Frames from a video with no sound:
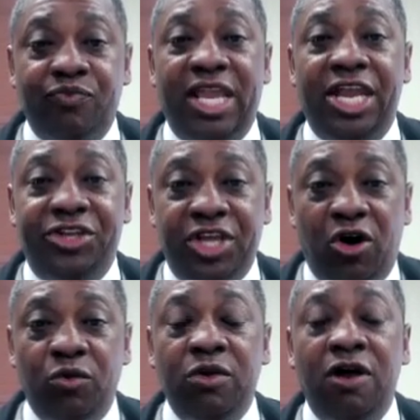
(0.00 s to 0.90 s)
and
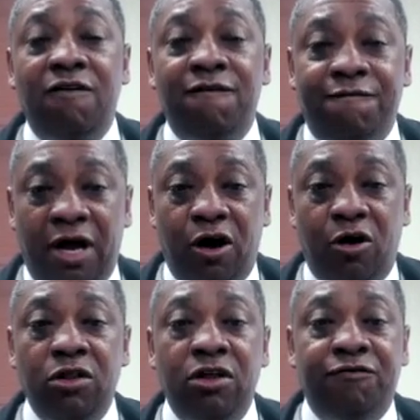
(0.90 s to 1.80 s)
don't
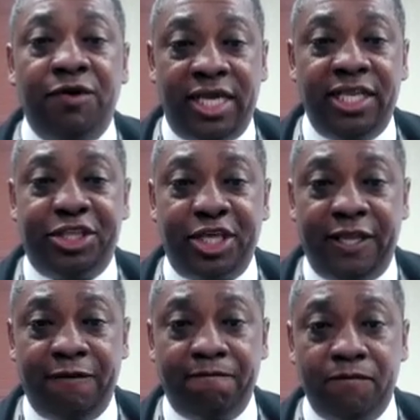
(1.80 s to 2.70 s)
fall for anything.